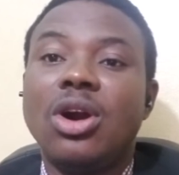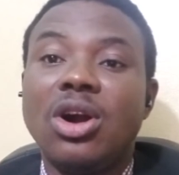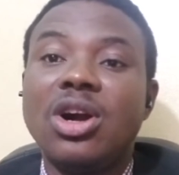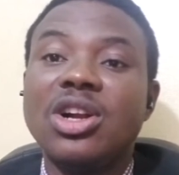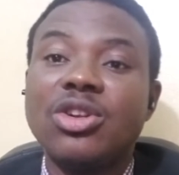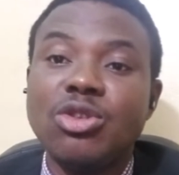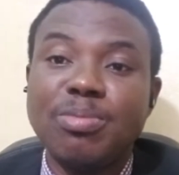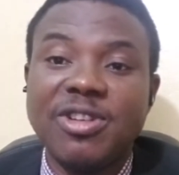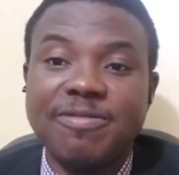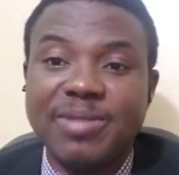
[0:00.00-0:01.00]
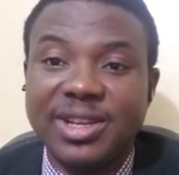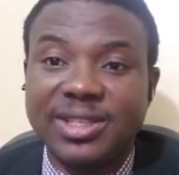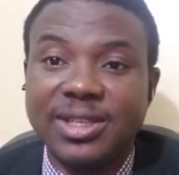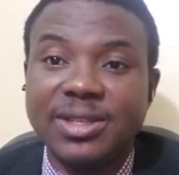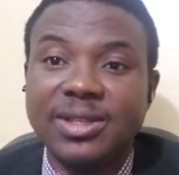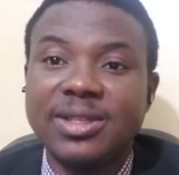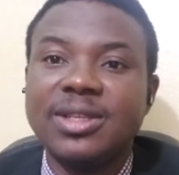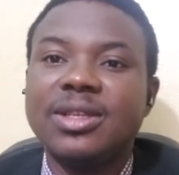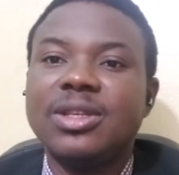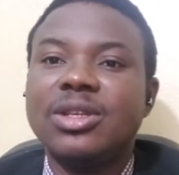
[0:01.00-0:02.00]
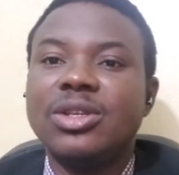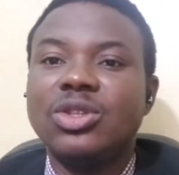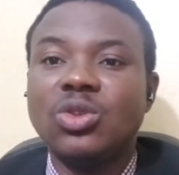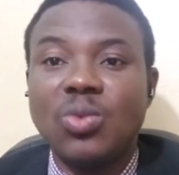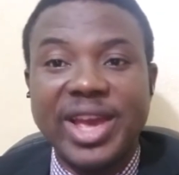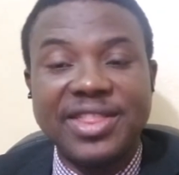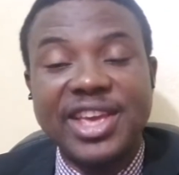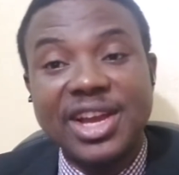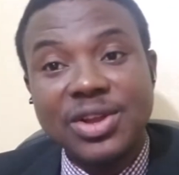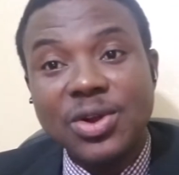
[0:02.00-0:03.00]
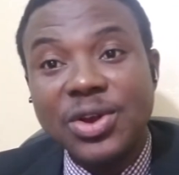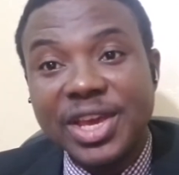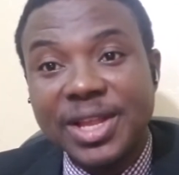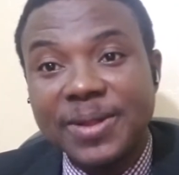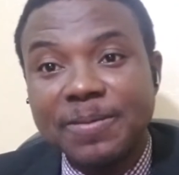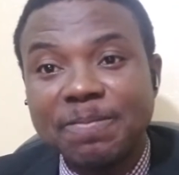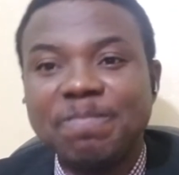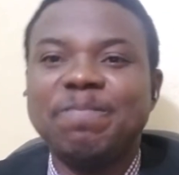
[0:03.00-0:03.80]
or a group of persons to where they are going.